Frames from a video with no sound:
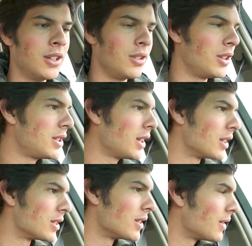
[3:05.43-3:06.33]
Dude, this thing
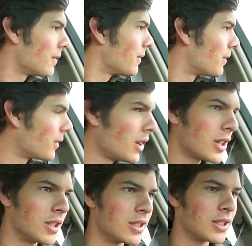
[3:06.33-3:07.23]
is
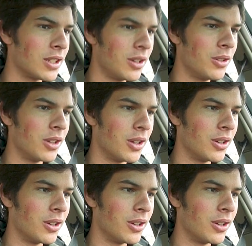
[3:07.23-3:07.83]
fucking slow though.